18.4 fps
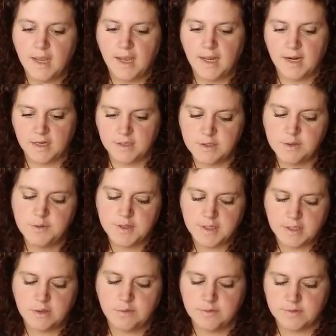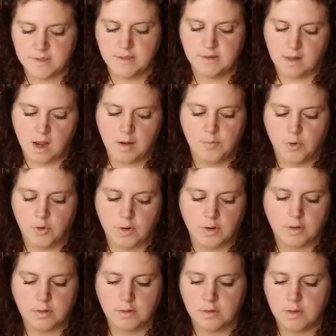And I do think you see a lot
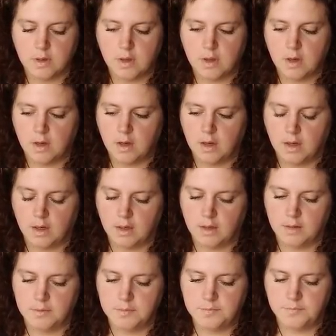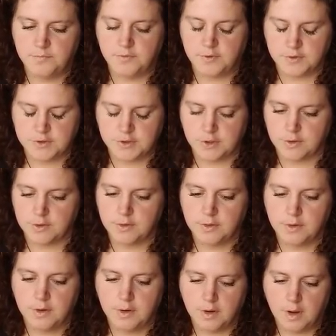more, for
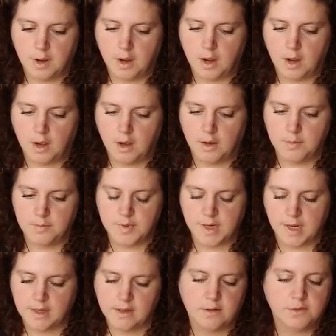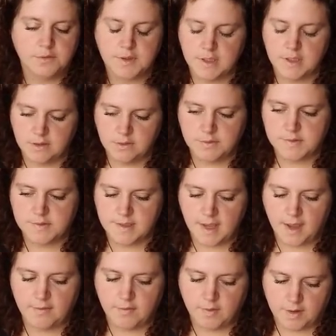sure. But I don't think you
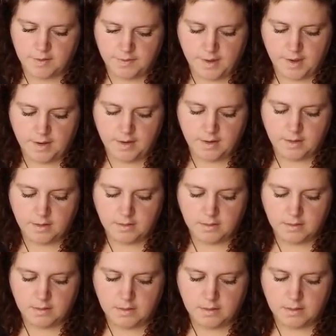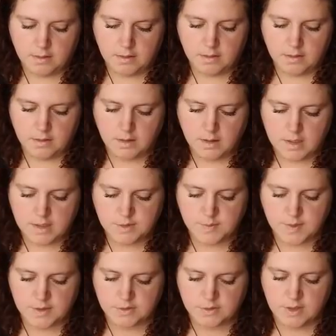see everything,
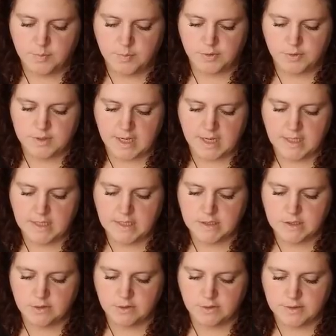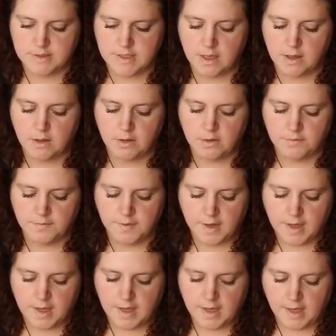especially pertaining to yourself.
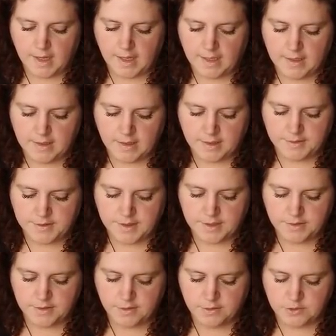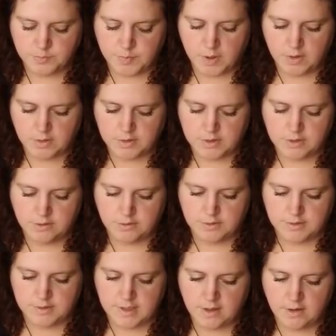And I think there's parts of
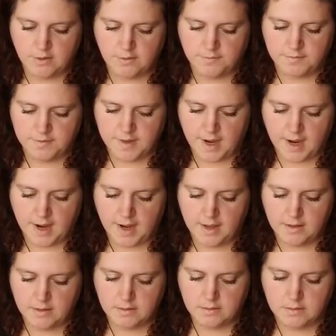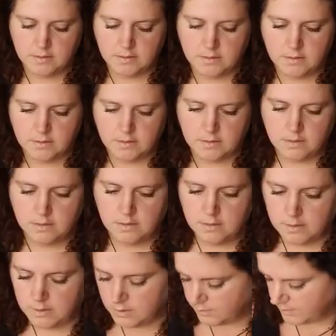yourself that
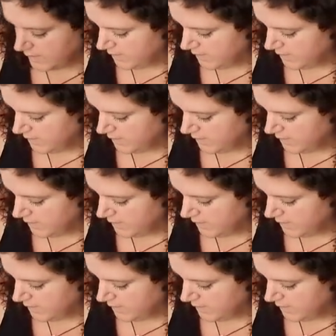you're